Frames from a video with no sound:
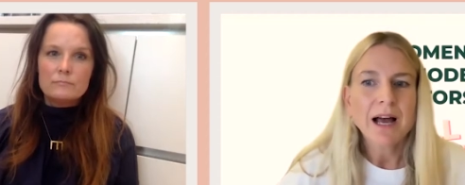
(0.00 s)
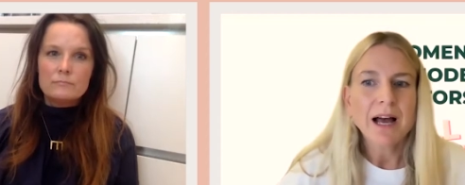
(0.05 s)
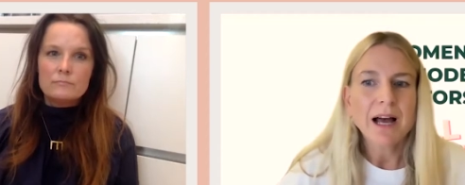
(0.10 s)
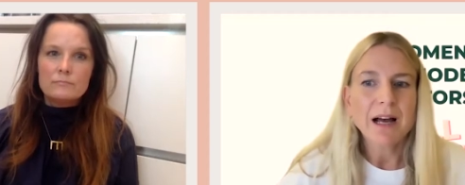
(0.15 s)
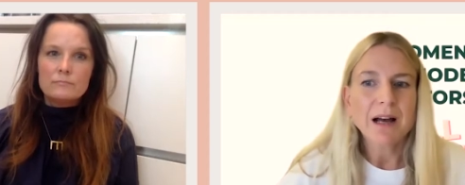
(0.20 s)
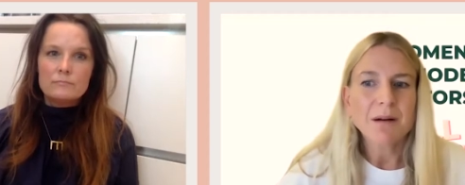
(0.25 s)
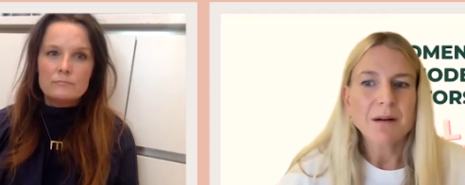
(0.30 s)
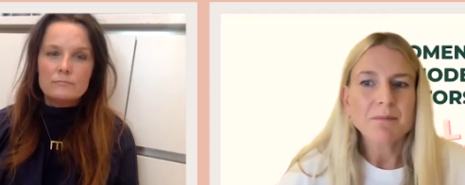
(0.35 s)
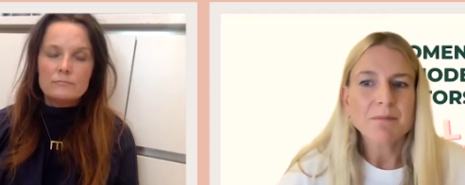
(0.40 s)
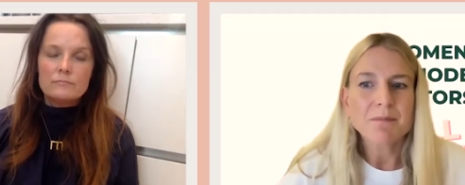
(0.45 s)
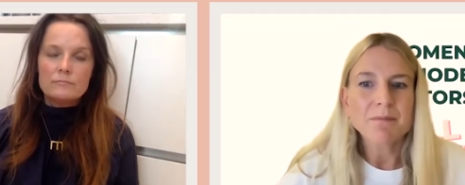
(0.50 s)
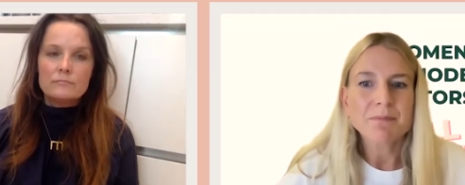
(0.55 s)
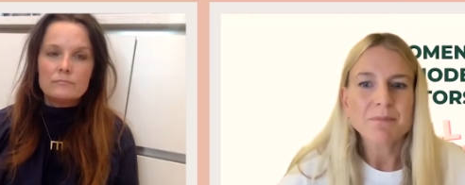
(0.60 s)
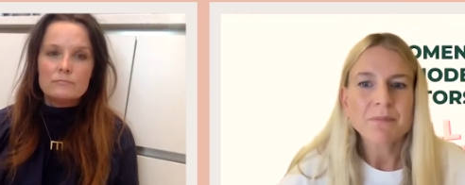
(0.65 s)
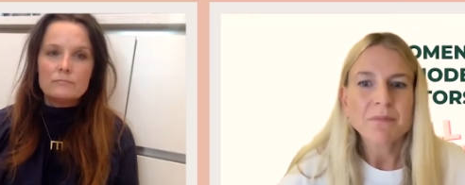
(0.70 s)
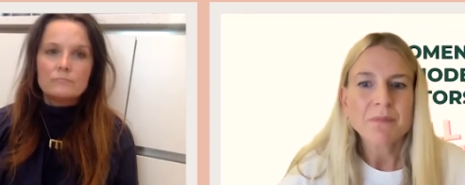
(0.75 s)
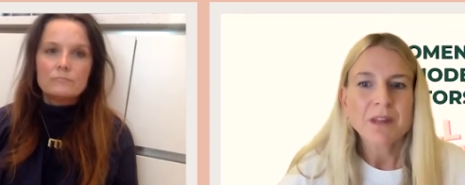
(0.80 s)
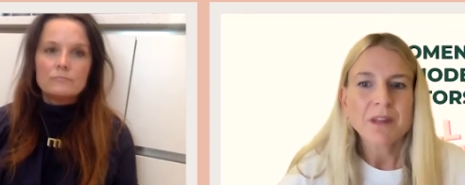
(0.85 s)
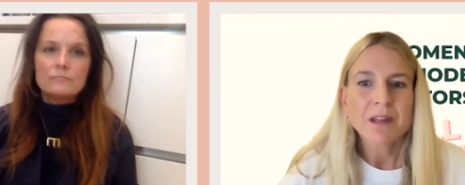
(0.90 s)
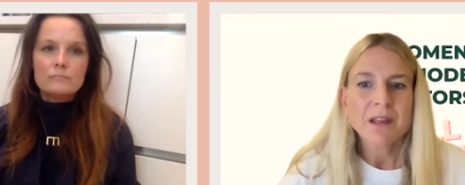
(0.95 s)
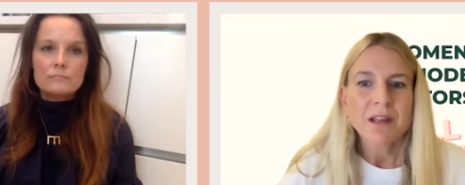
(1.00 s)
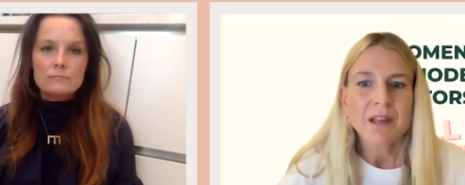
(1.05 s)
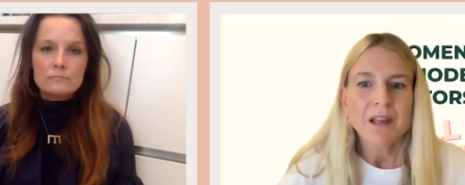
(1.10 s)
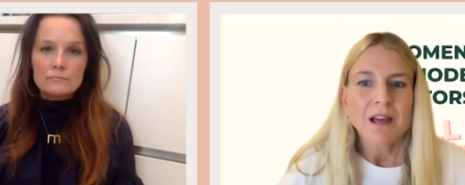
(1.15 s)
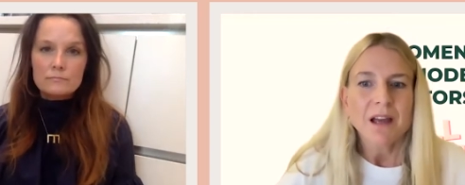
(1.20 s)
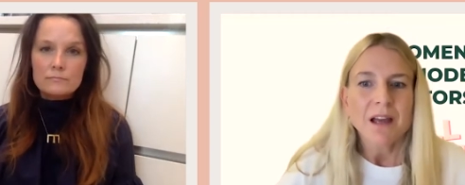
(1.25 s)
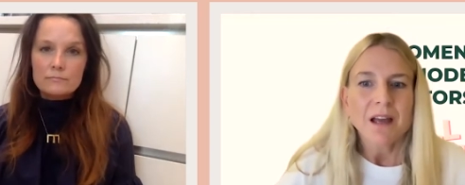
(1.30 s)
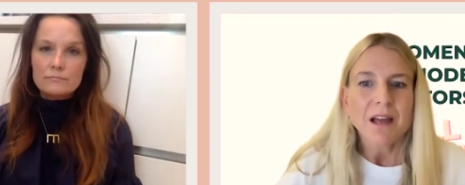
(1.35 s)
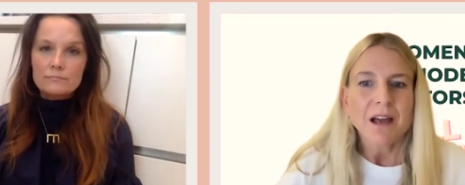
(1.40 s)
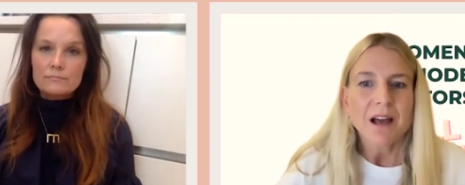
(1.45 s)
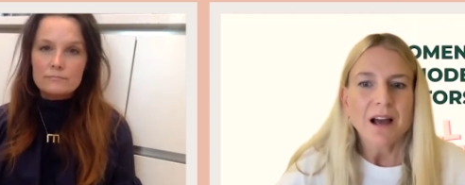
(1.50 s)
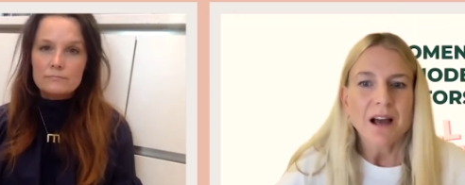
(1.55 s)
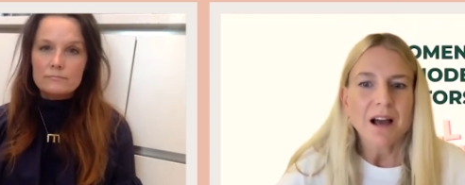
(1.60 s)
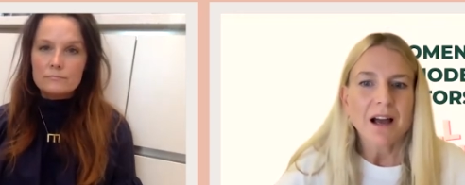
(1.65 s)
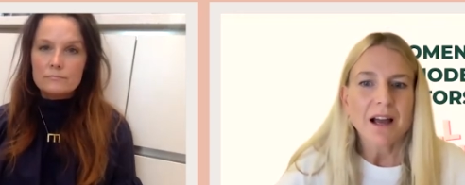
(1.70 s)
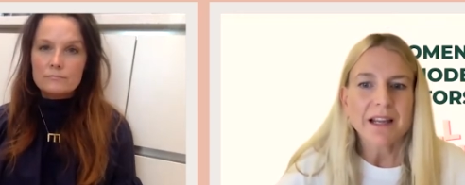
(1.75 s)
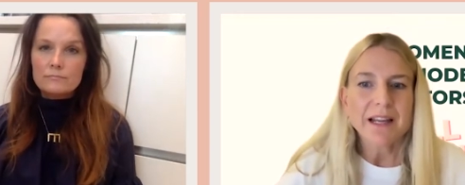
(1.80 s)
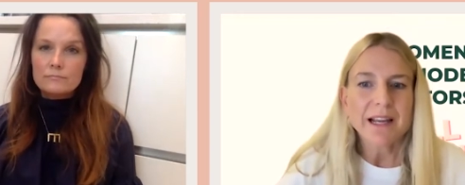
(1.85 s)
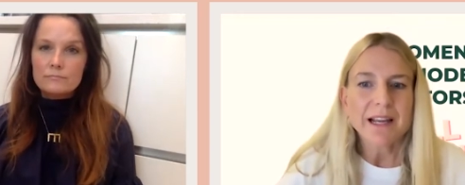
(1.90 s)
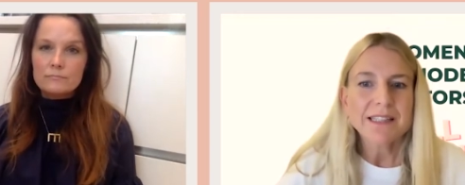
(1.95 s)
Speaker 1: Um,
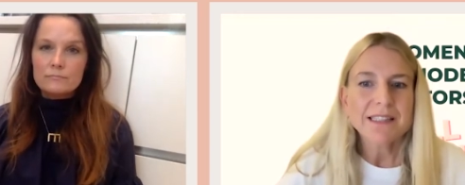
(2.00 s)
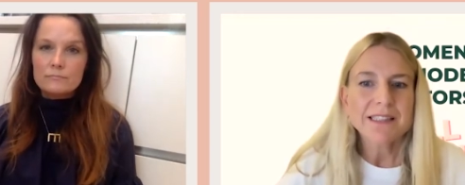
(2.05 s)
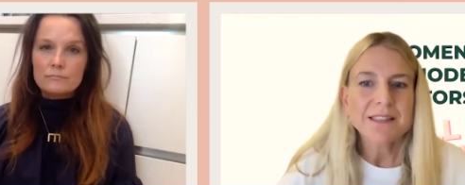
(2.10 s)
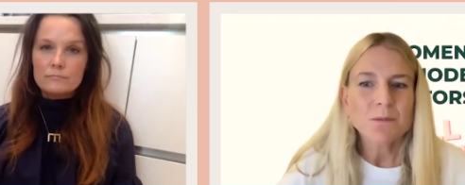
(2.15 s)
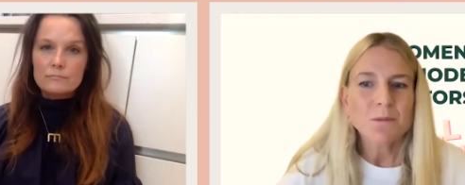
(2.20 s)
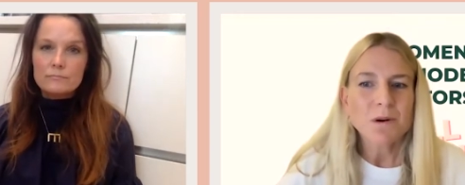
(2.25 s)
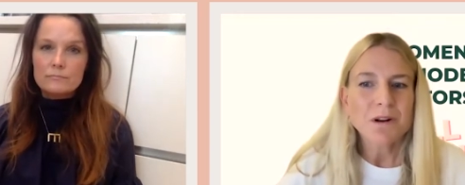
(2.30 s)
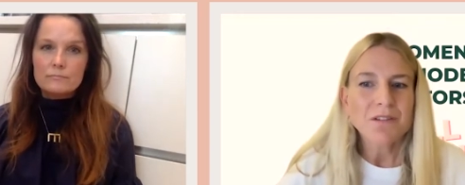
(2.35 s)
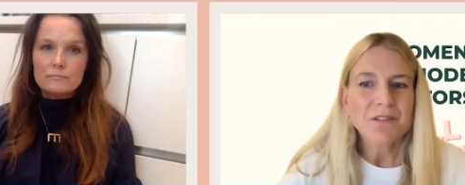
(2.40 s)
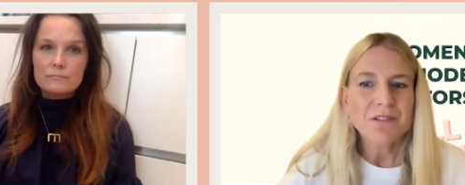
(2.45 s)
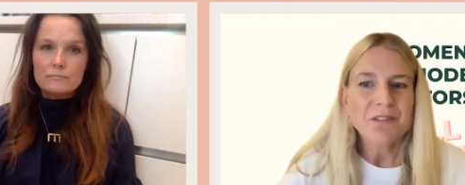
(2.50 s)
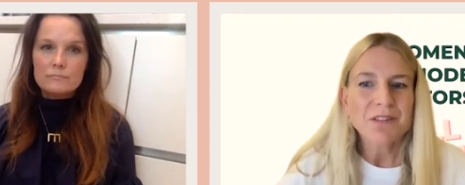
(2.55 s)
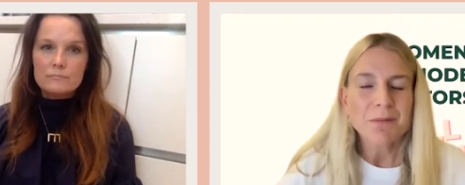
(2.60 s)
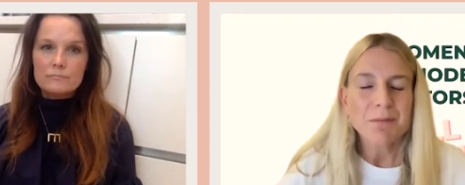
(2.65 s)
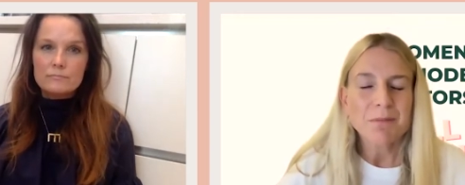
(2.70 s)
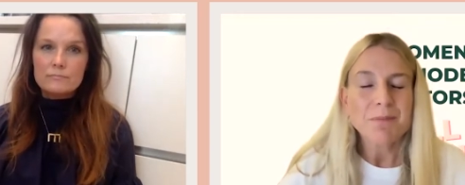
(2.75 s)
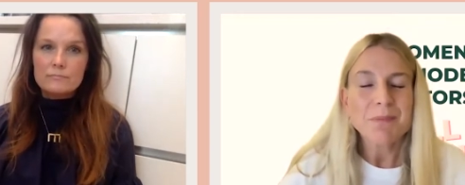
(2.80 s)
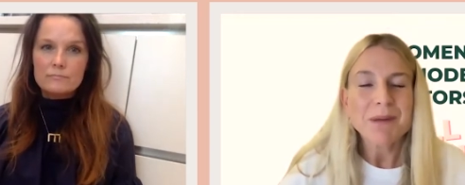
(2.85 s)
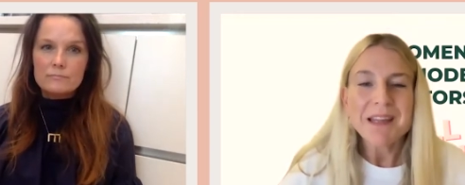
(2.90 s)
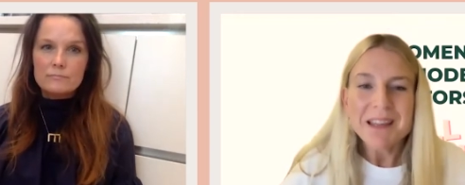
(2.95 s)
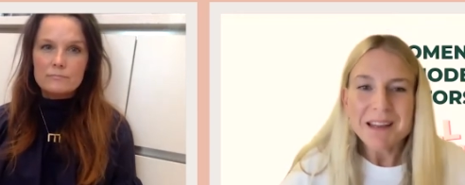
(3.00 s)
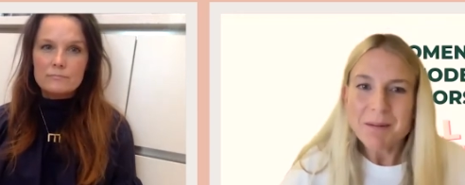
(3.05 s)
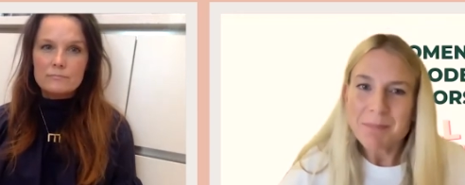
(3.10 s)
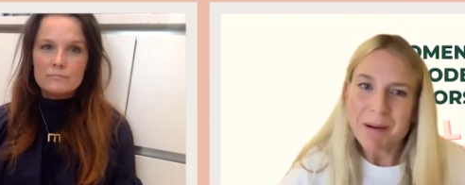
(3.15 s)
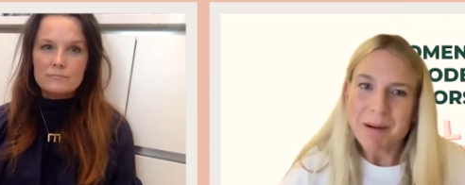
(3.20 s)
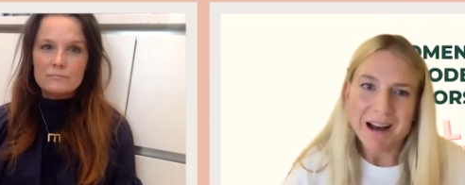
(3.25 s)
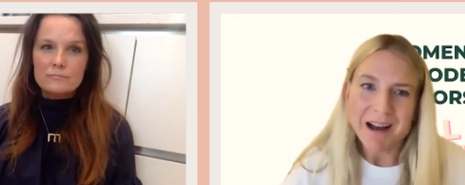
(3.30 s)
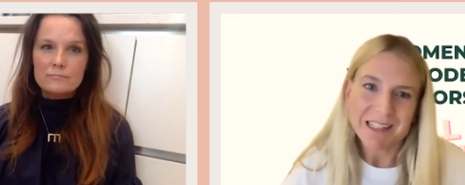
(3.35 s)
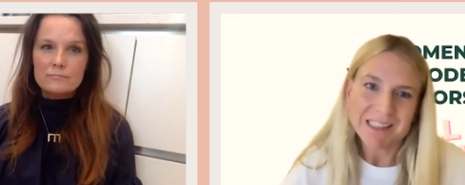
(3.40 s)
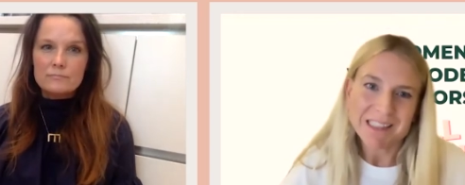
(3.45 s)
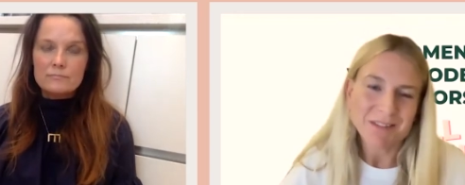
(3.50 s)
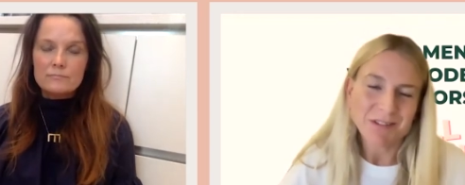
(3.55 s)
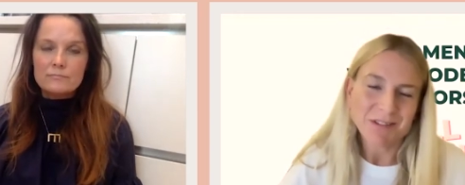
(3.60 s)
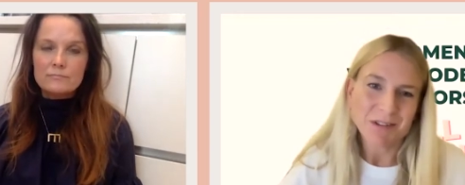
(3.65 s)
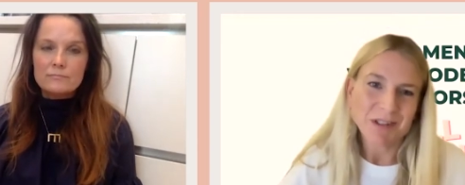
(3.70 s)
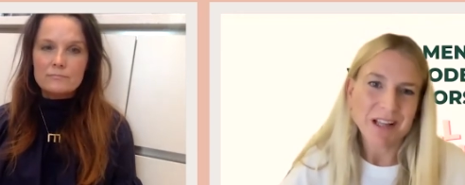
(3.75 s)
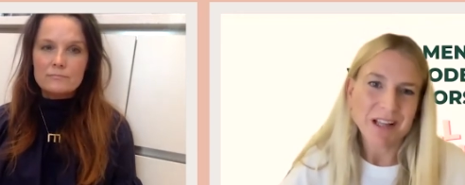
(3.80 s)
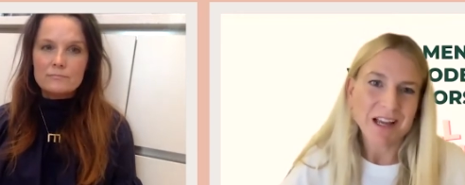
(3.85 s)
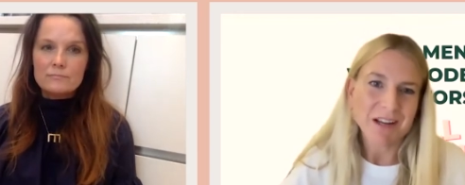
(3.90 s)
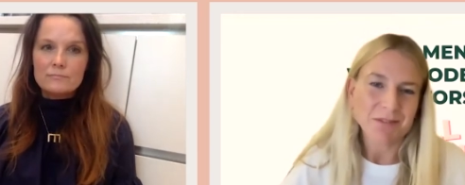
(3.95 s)
I guess one of the big parts of
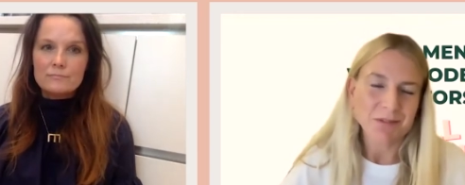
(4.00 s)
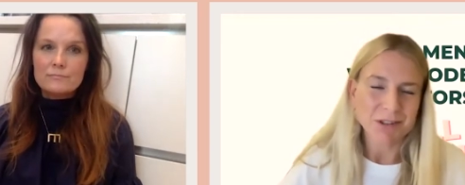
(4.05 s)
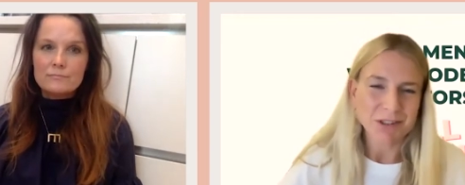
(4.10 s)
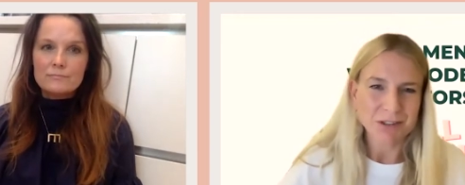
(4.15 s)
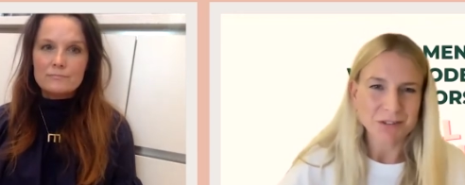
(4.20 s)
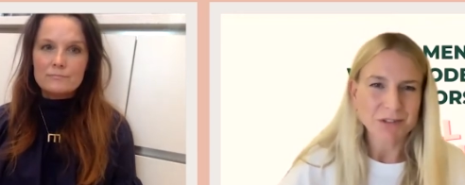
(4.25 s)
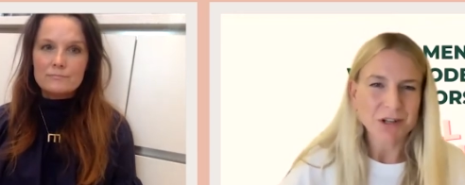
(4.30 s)
your life, which